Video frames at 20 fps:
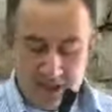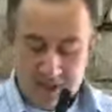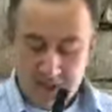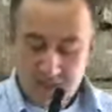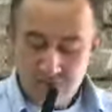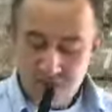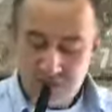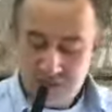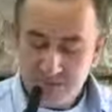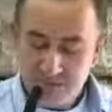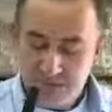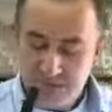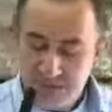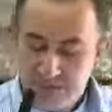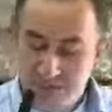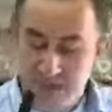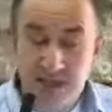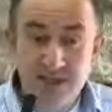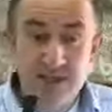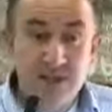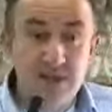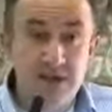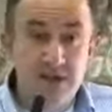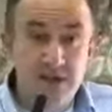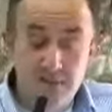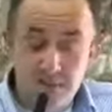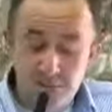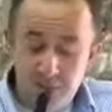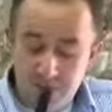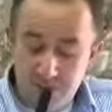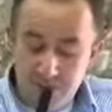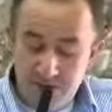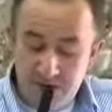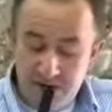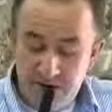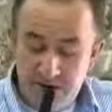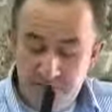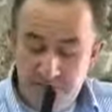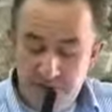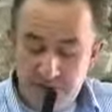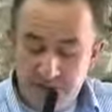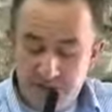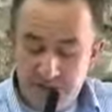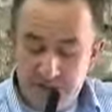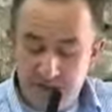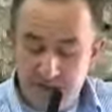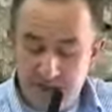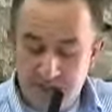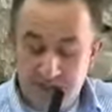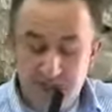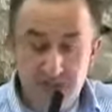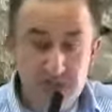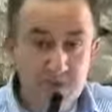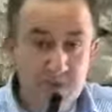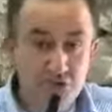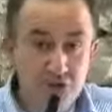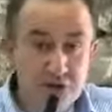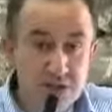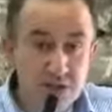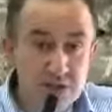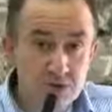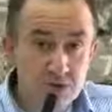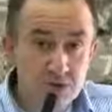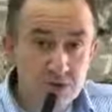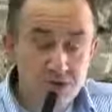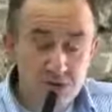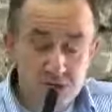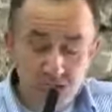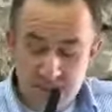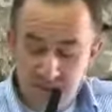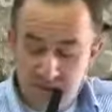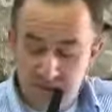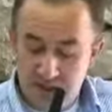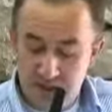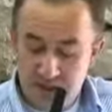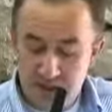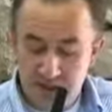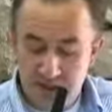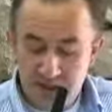And this tourism income has a multiplier effect as well as it spreads through the rest of the